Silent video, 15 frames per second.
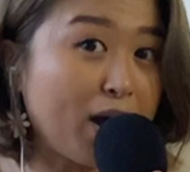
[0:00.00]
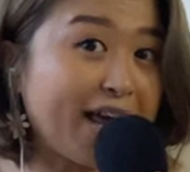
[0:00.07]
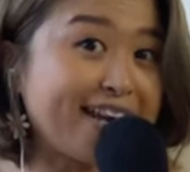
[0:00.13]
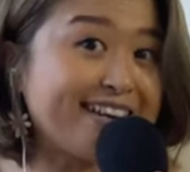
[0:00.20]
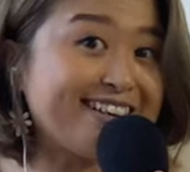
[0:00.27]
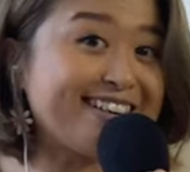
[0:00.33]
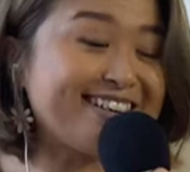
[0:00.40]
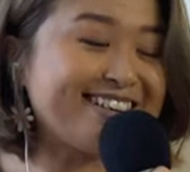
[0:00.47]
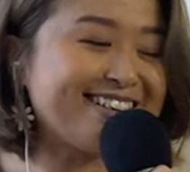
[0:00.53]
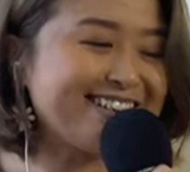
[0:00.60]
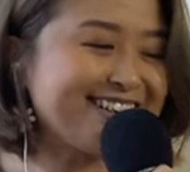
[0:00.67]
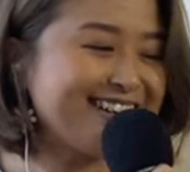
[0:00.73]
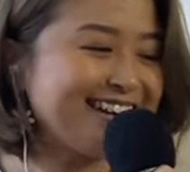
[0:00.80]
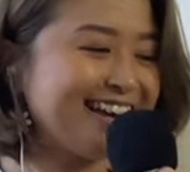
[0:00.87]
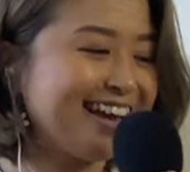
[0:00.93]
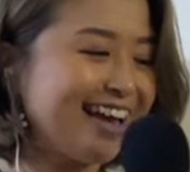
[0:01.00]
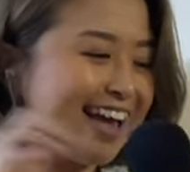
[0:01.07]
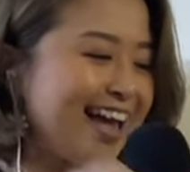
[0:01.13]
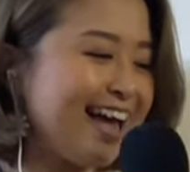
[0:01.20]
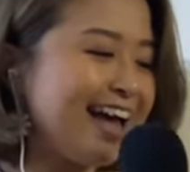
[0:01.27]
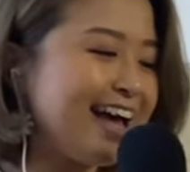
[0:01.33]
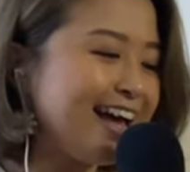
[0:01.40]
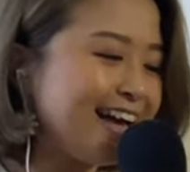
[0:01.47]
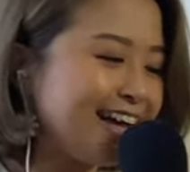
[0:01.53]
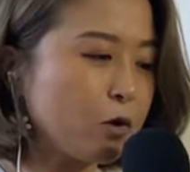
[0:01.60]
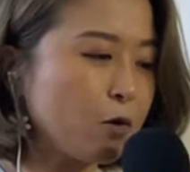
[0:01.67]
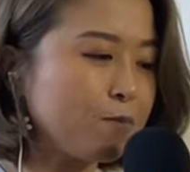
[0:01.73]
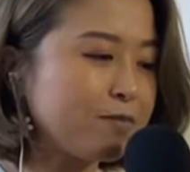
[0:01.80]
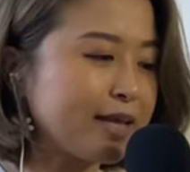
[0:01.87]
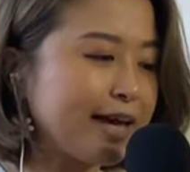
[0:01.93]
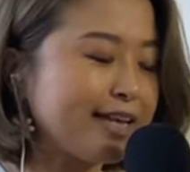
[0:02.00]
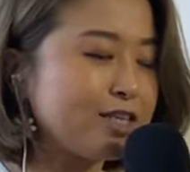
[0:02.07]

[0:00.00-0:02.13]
when? I hope